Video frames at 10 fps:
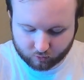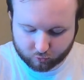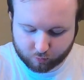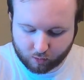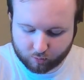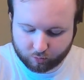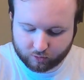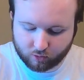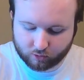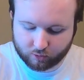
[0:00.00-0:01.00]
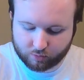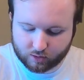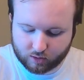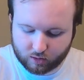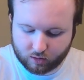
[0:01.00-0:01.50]
It's probably going to
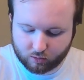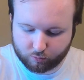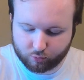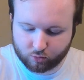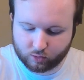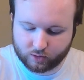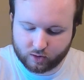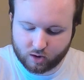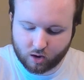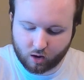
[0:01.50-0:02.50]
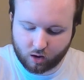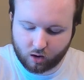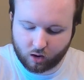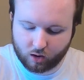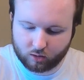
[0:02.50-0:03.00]
be pretty
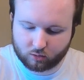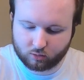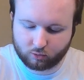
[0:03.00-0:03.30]
hot,